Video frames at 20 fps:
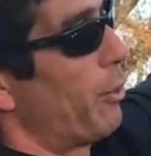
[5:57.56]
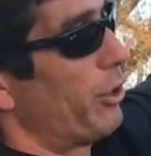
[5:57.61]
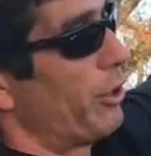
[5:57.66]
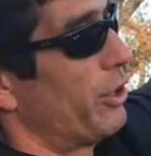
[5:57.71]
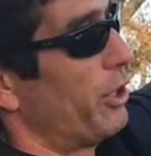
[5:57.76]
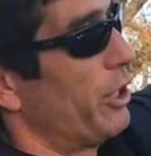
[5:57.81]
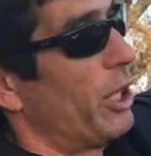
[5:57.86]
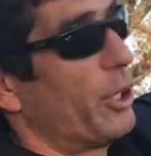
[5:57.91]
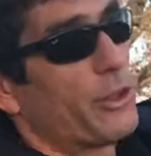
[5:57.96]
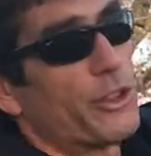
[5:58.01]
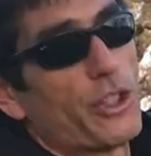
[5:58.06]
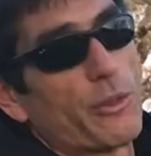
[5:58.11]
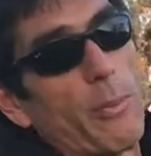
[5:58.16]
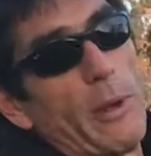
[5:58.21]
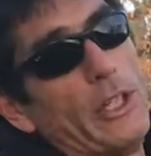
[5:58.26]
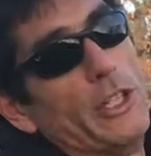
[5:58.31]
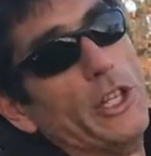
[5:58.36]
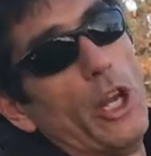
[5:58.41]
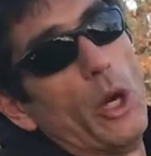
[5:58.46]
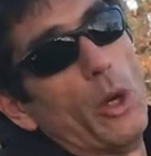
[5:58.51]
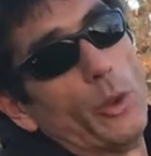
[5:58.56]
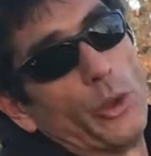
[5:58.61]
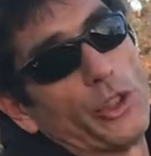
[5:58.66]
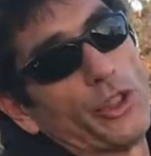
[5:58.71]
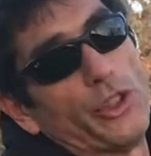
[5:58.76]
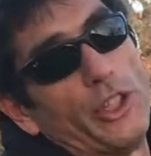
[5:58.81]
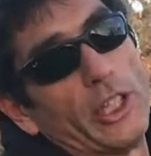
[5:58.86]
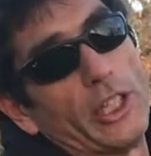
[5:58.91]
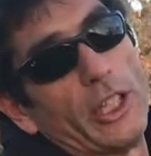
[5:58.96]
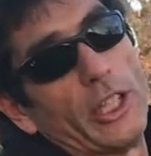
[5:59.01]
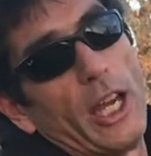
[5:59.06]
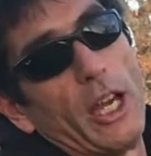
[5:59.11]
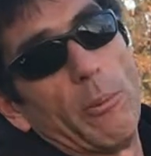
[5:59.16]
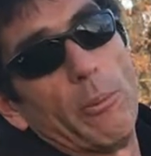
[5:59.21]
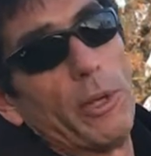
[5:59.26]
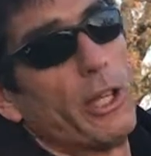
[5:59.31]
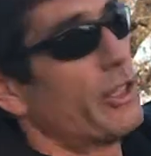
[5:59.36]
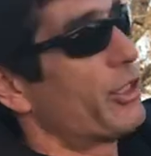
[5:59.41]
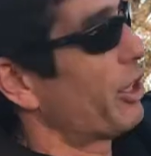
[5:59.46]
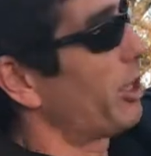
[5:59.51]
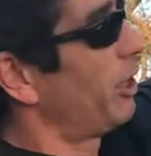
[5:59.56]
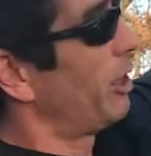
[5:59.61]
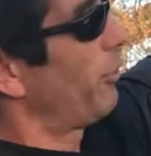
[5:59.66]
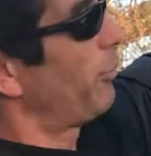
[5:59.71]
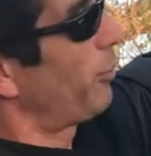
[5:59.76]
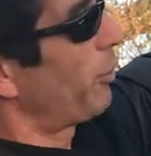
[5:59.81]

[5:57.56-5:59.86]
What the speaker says: where, you know, just my nose sticking out basically